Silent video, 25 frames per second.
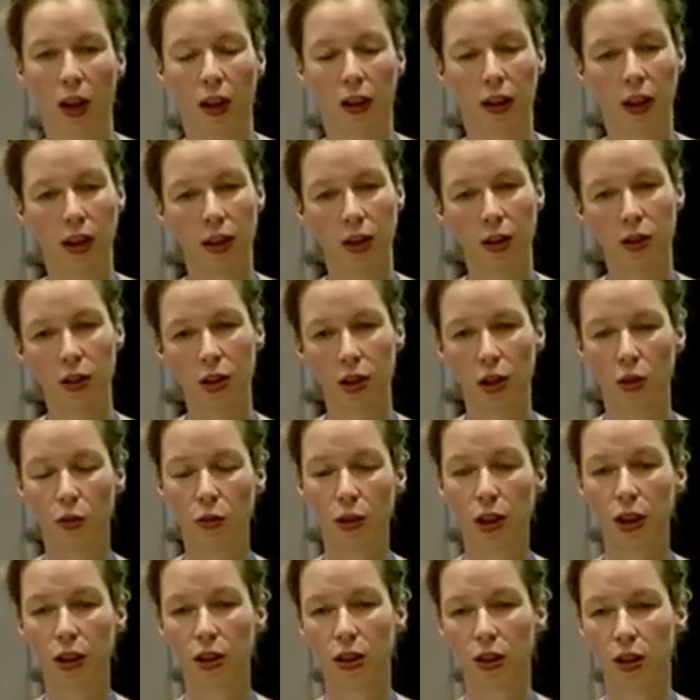that there's
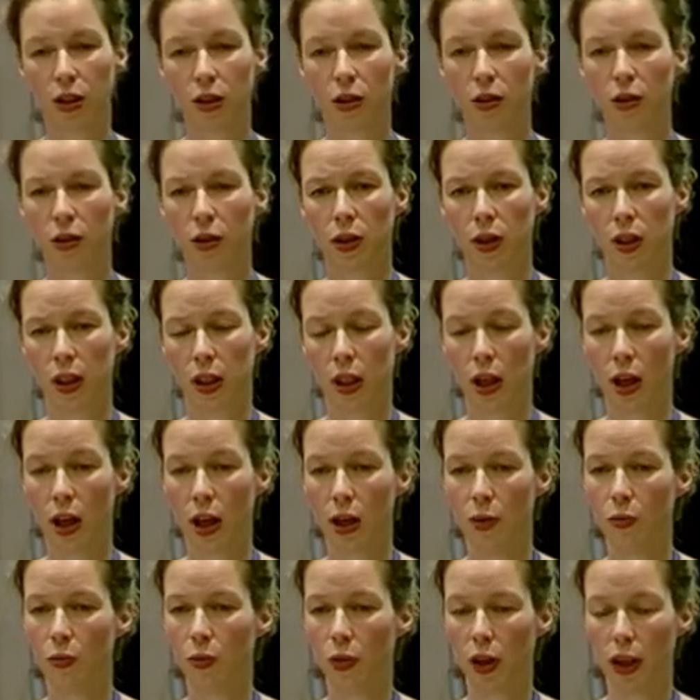only a certain
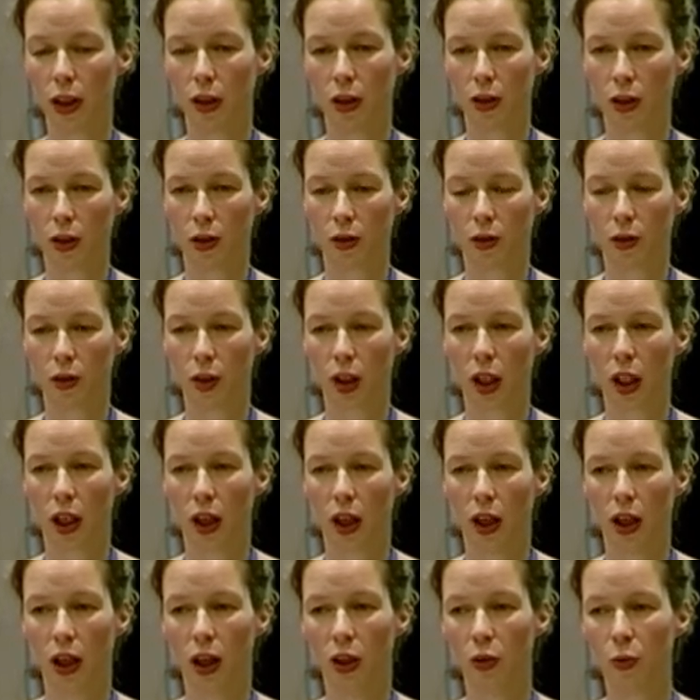time window
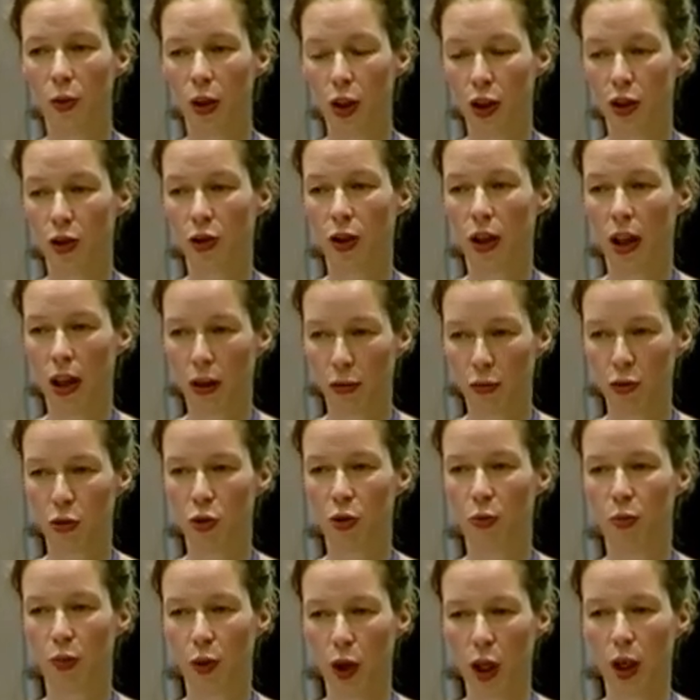in which you have
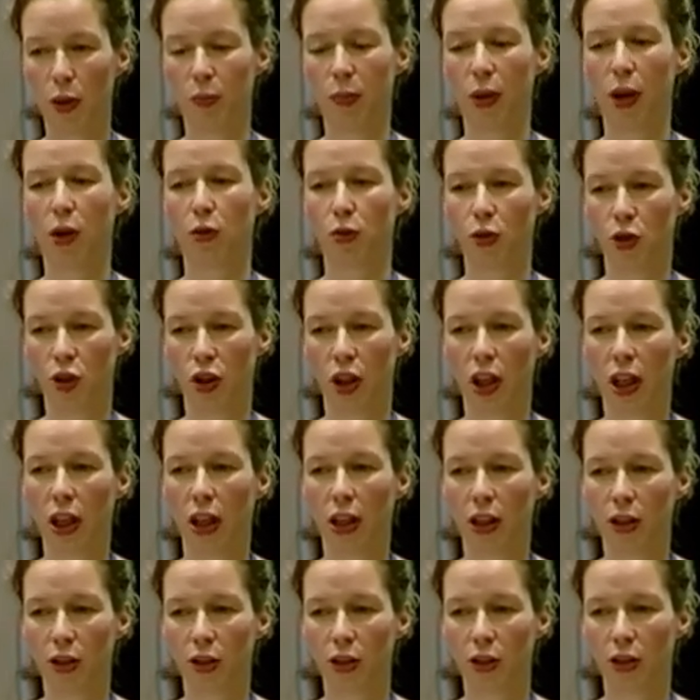to bring about
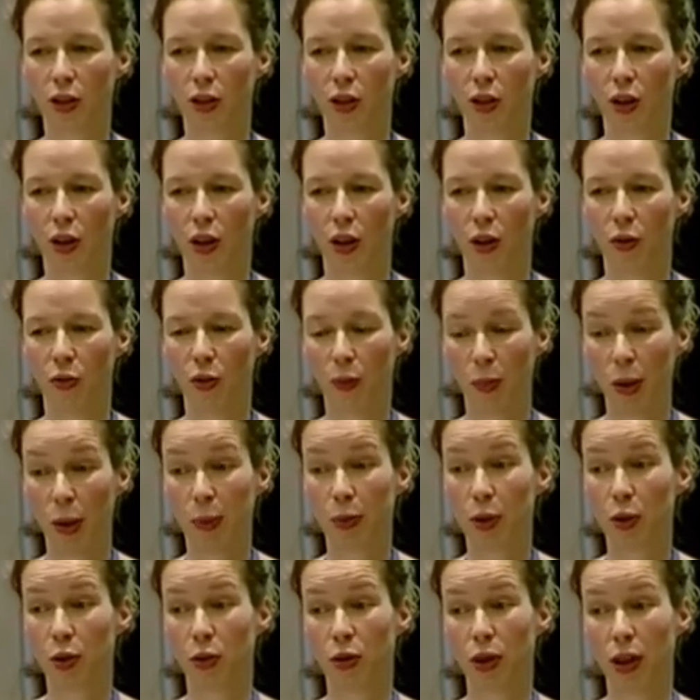change for
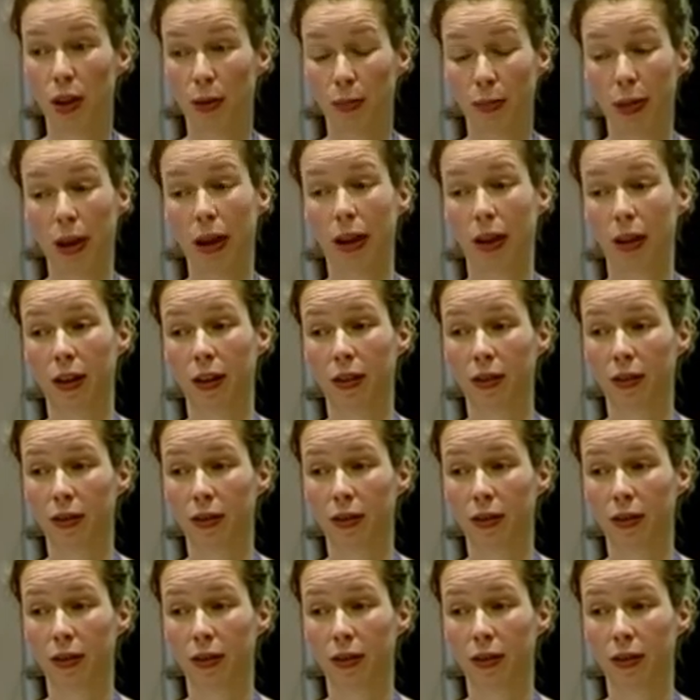people to come back.